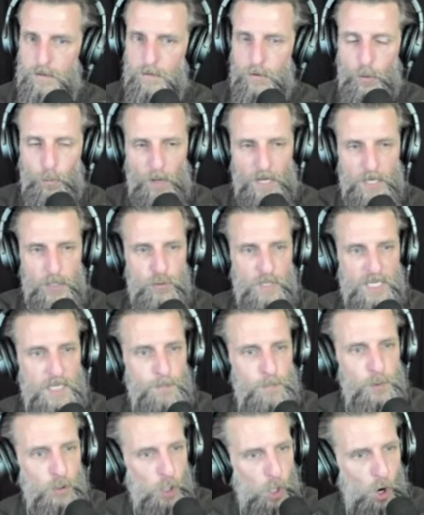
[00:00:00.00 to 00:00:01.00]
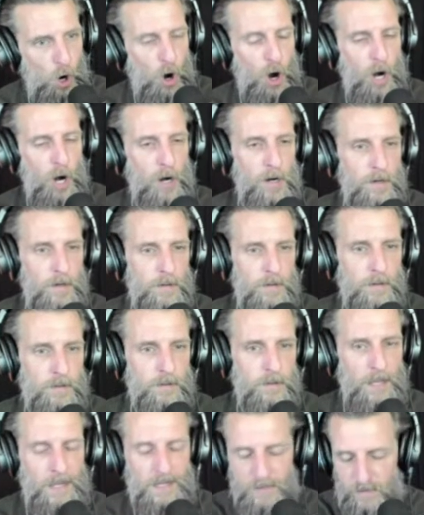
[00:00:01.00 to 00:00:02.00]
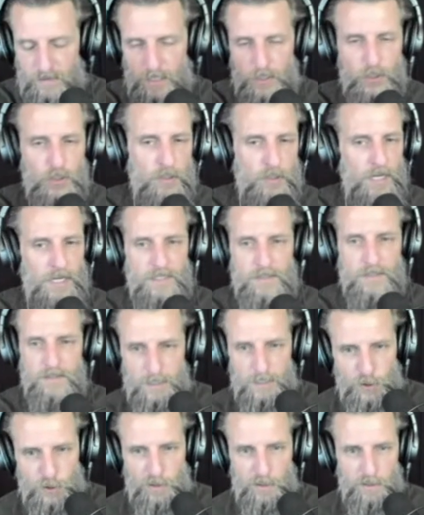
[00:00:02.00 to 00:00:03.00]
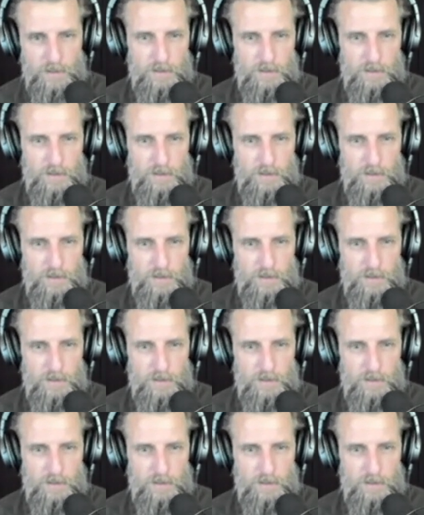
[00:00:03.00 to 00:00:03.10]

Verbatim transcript: the way you keep your car, etc., etc.